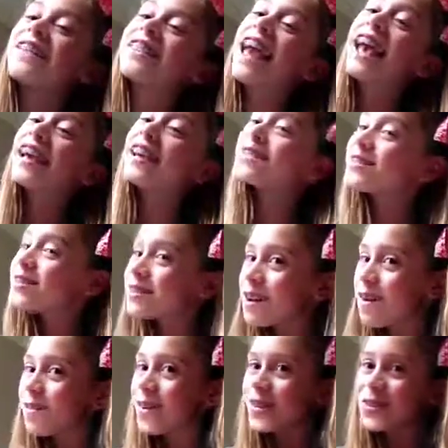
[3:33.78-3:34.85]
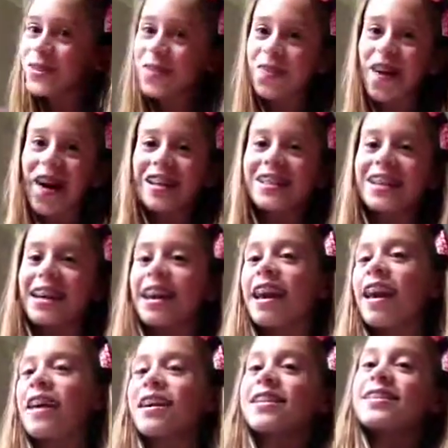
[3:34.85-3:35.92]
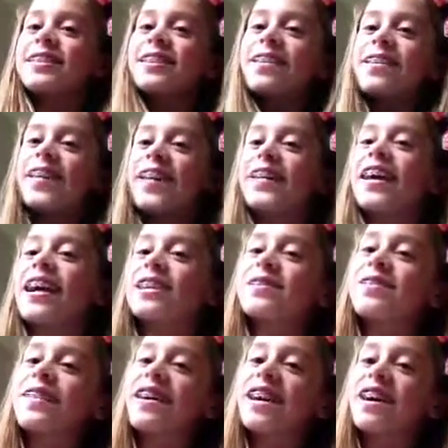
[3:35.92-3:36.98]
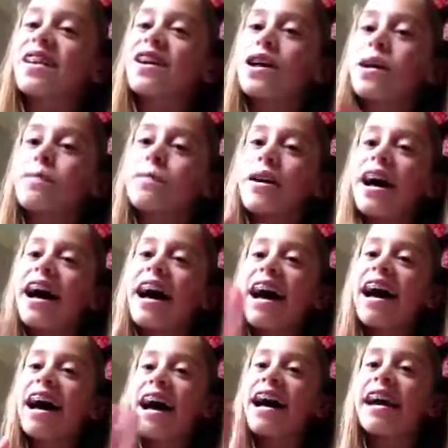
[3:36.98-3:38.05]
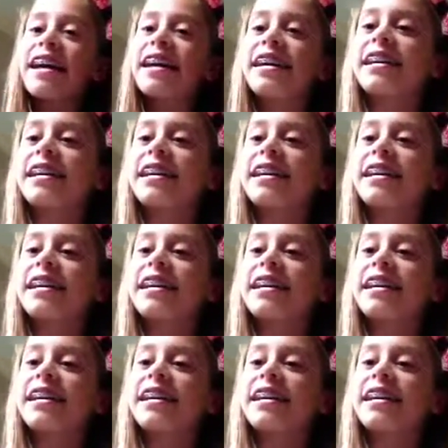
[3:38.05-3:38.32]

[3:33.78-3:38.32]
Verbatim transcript: thank you so much for watching. See you in our next video. Bye.